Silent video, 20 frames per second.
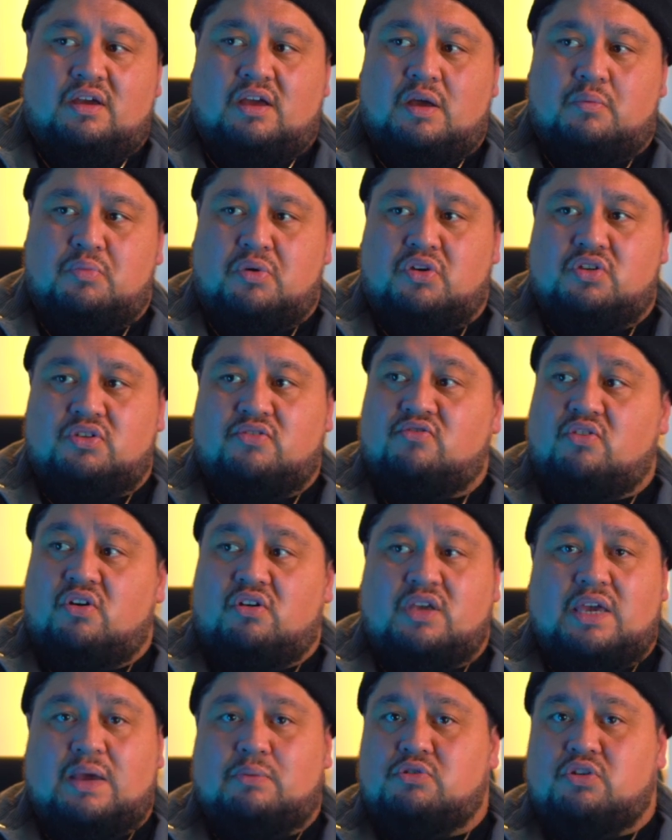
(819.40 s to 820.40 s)
because you've
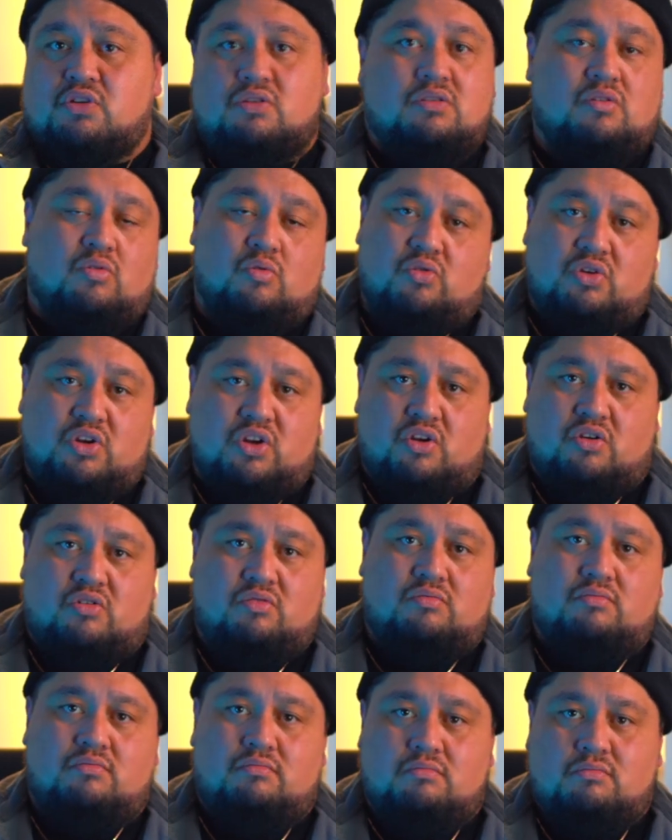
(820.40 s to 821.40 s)
got captured the
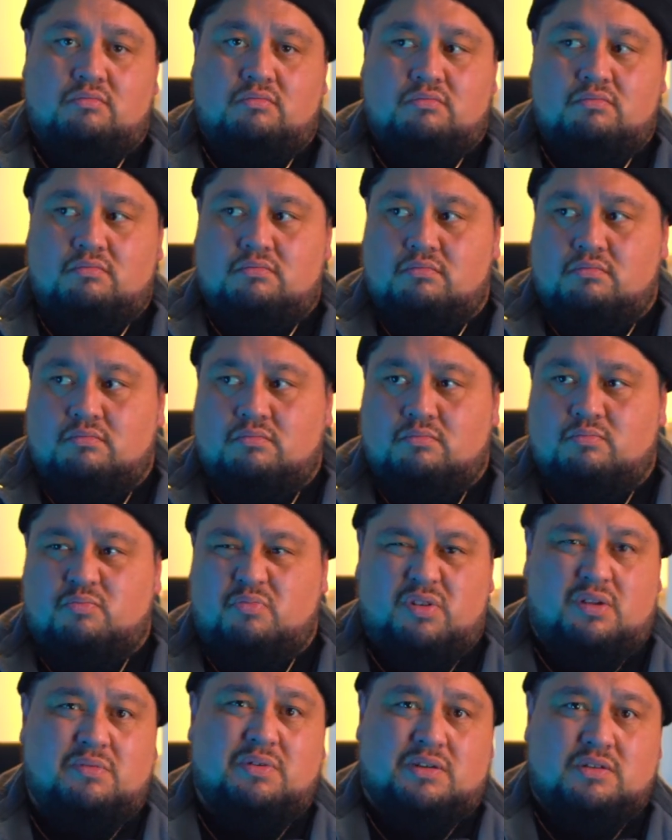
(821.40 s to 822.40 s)
audio
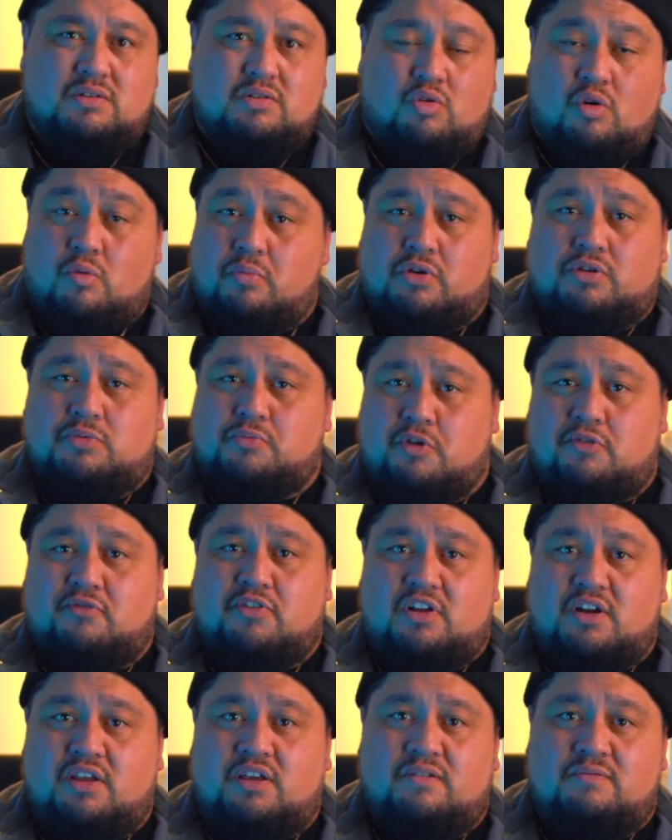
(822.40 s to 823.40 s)
pretty much almost
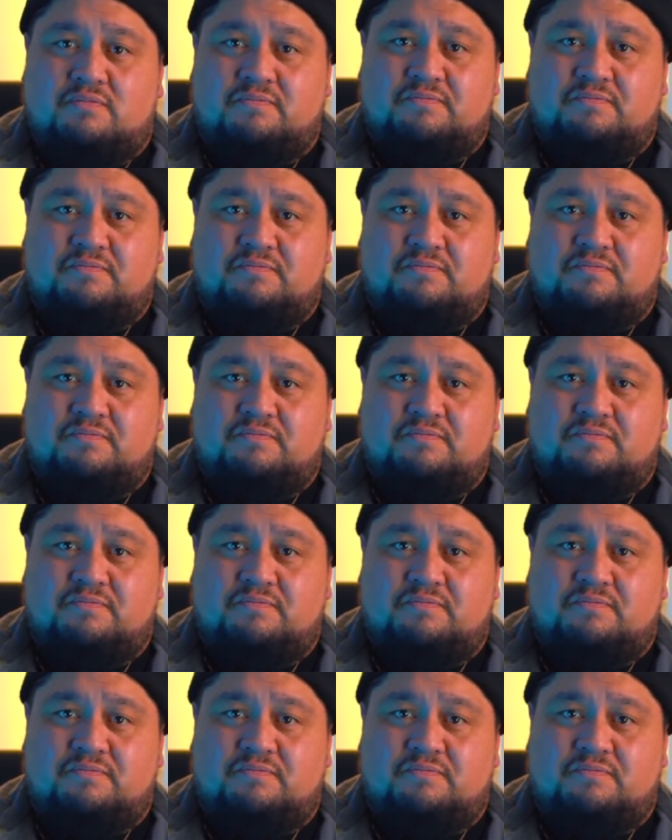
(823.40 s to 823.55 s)
perfectly.